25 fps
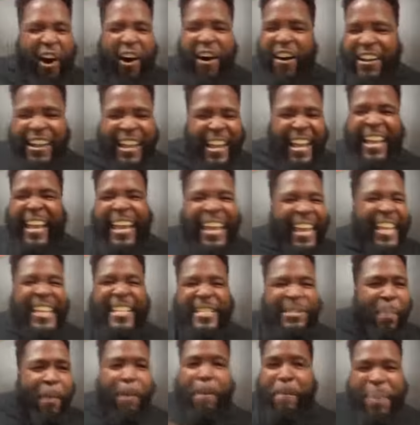Kong
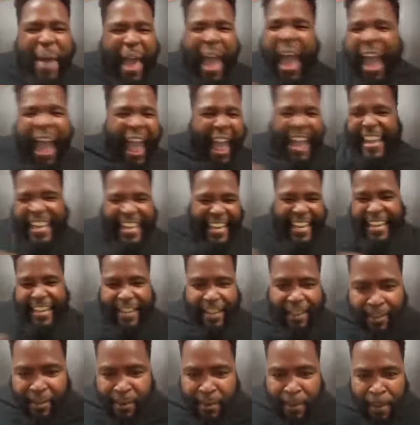is back,
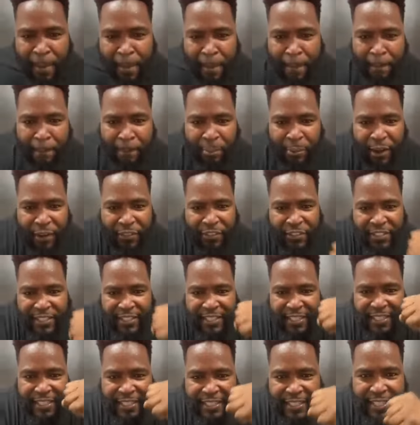
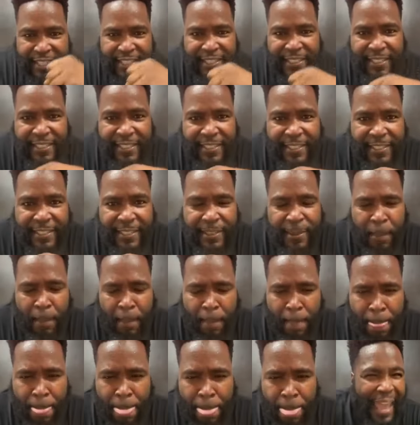brothers and sisters. It
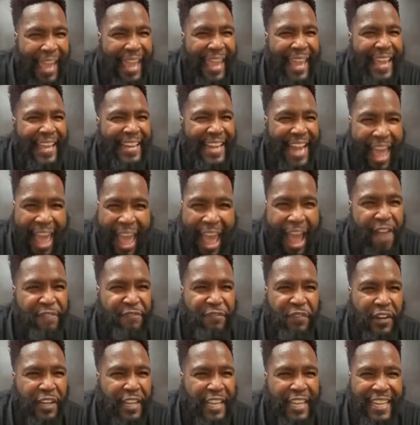is pan
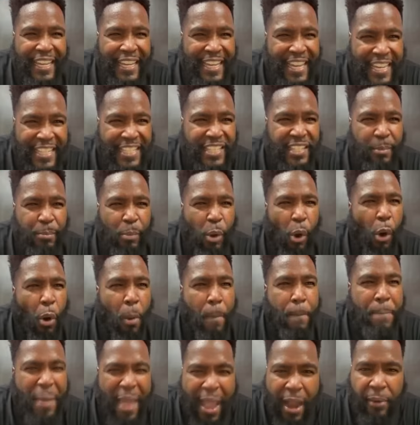Africanism
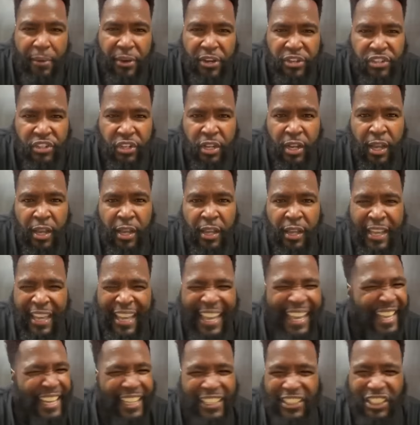or perish,
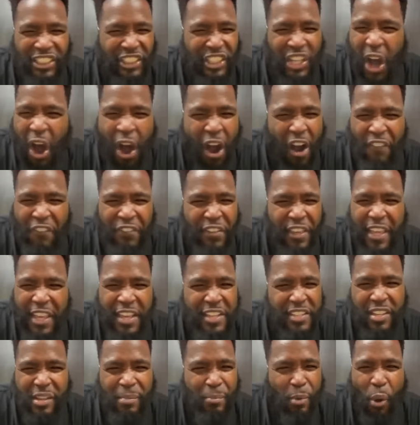it is
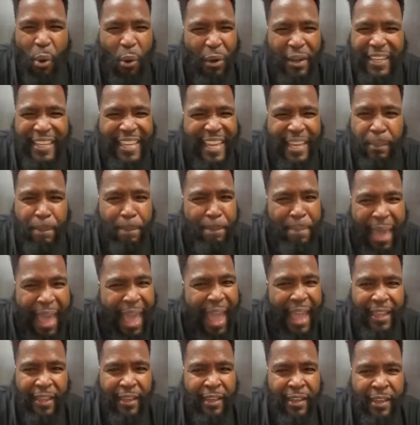Garveyism or get
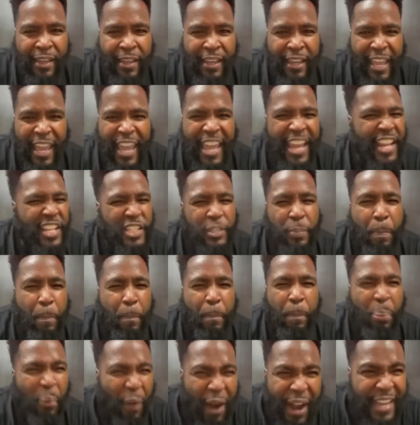back, it is
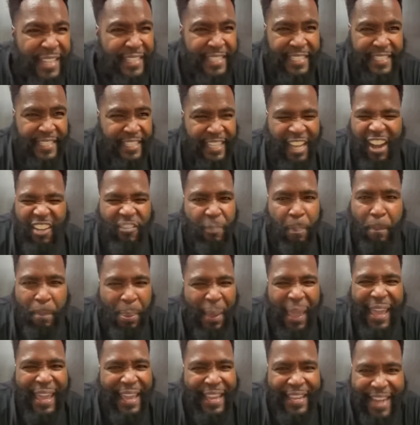Prince
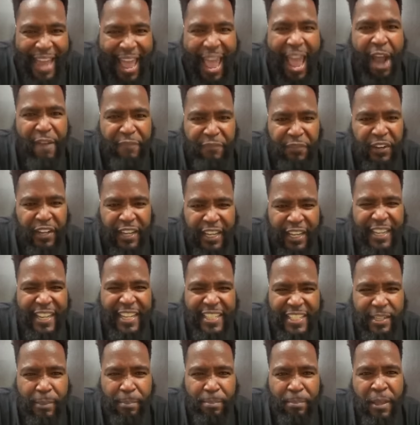of Pan
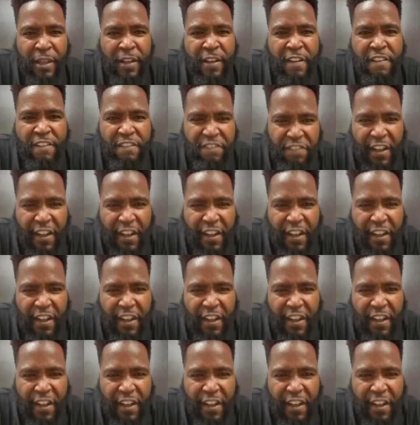Africanism